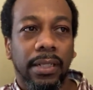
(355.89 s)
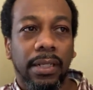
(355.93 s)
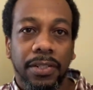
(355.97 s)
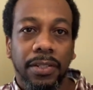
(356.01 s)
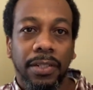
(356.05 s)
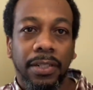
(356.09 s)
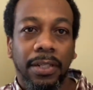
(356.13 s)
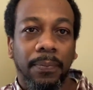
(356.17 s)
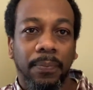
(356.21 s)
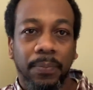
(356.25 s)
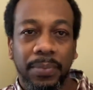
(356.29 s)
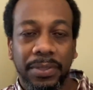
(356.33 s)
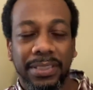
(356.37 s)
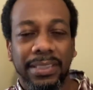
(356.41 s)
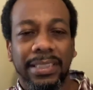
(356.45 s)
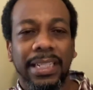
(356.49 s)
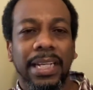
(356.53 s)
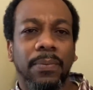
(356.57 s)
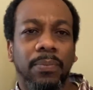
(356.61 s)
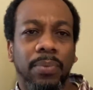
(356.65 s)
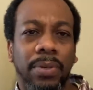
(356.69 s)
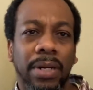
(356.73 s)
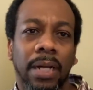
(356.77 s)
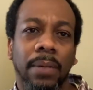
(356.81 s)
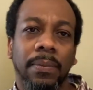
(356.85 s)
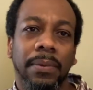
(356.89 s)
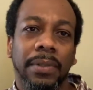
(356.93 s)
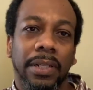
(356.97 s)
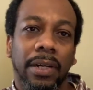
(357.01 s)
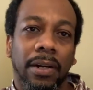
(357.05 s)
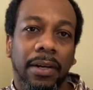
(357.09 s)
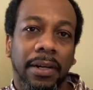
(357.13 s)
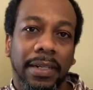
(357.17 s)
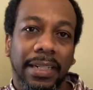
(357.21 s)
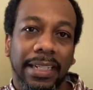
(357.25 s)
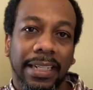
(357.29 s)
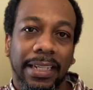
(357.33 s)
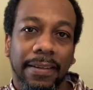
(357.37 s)
your state probably
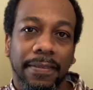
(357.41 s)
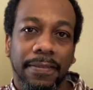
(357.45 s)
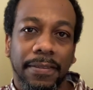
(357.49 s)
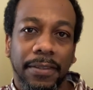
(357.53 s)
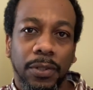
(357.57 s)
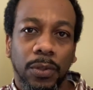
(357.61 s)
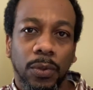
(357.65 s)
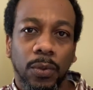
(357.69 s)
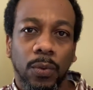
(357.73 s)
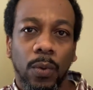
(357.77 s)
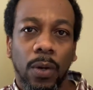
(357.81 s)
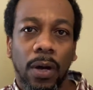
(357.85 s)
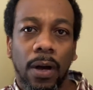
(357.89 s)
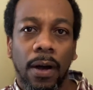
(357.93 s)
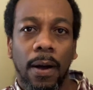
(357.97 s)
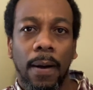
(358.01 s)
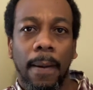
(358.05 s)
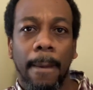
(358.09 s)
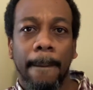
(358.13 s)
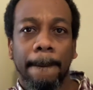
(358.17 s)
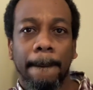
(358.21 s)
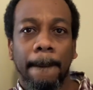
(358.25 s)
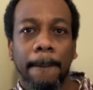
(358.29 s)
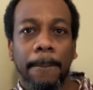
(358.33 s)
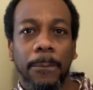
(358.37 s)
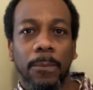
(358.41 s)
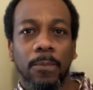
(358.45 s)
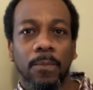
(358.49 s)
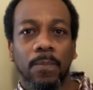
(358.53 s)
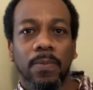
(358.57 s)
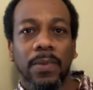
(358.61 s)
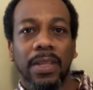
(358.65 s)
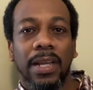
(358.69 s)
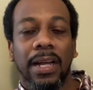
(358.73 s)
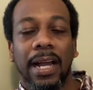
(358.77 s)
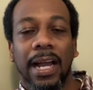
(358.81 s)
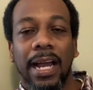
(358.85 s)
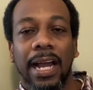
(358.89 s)
already giving you an
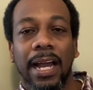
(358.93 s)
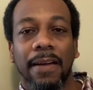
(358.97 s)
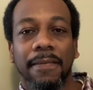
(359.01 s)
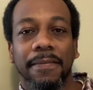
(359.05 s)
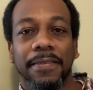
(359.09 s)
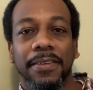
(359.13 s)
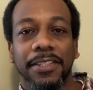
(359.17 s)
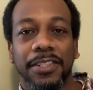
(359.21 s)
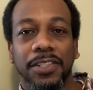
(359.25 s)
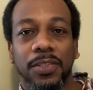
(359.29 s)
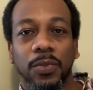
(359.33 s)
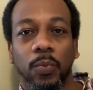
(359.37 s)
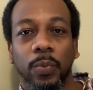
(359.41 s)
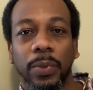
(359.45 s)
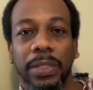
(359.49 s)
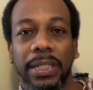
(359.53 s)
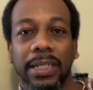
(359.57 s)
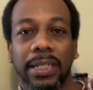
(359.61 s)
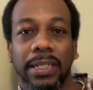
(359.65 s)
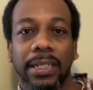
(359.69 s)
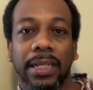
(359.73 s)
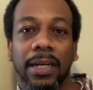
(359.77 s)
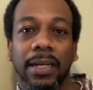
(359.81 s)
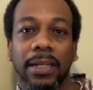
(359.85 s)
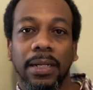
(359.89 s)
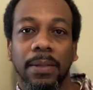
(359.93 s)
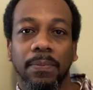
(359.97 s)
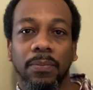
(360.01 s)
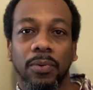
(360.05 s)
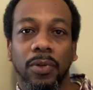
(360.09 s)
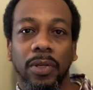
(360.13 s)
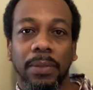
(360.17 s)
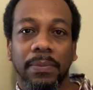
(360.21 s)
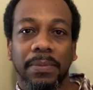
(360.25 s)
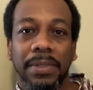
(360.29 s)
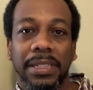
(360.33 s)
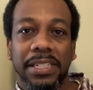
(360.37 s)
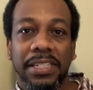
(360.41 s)
average weekly
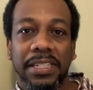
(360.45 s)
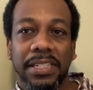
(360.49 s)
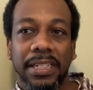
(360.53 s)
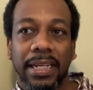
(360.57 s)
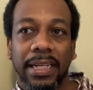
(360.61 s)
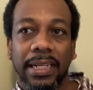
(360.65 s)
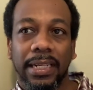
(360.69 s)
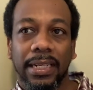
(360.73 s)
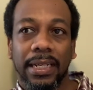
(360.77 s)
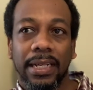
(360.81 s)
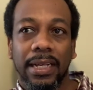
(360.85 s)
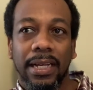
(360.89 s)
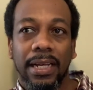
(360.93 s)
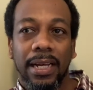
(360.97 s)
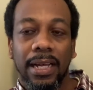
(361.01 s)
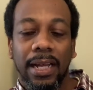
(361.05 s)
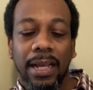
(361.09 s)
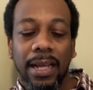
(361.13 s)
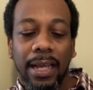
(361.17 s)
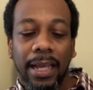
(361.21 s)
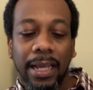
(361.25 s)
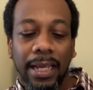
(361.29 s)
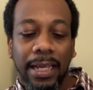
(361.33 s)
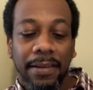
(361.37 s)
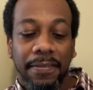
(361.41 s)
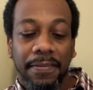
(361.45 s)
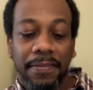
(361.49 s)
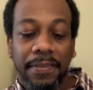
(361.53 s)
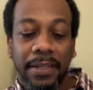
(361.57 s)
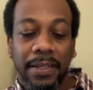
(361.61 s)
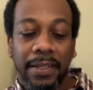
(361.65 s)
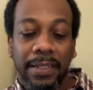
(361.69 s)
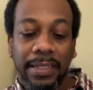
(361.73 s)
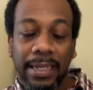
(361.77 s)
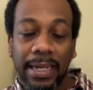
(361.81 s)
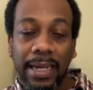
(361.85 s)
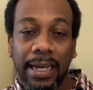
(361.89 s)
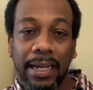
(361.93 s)
unemployment check. If they're
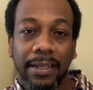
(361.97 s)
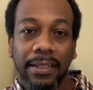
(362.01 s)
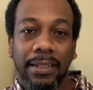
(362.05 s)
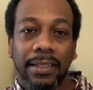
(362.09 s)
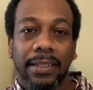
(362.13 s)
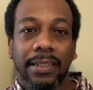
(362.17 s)
not,